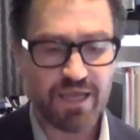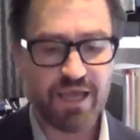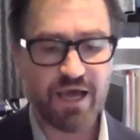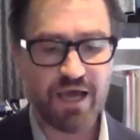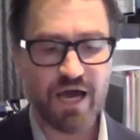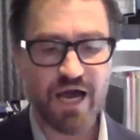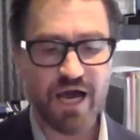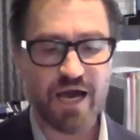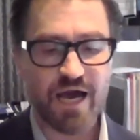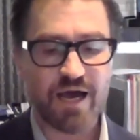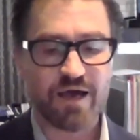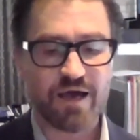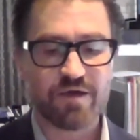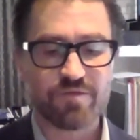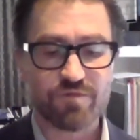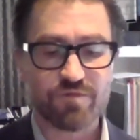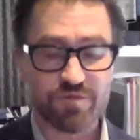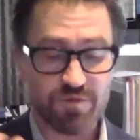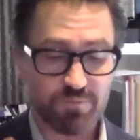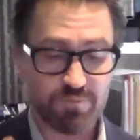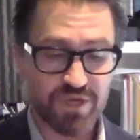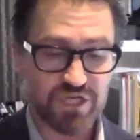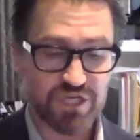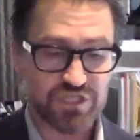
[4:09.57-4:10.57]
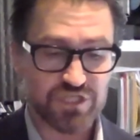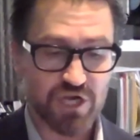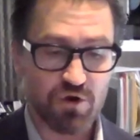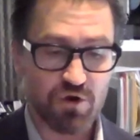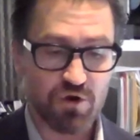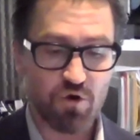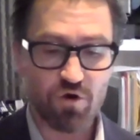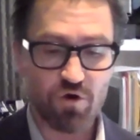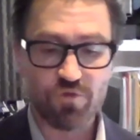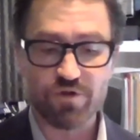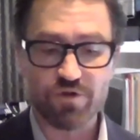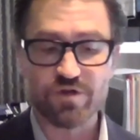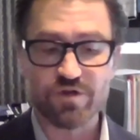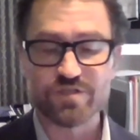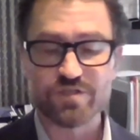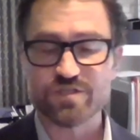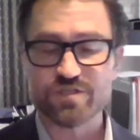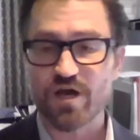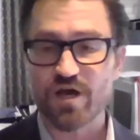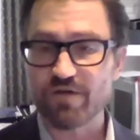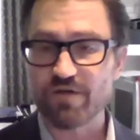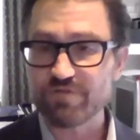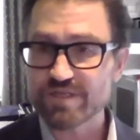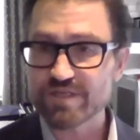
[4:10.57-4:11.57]
The big shareholders,
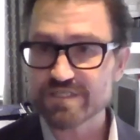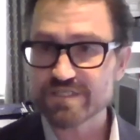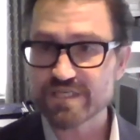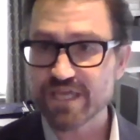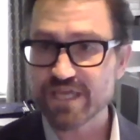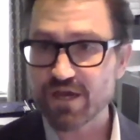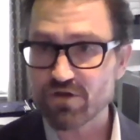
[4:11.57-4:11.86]
obviously,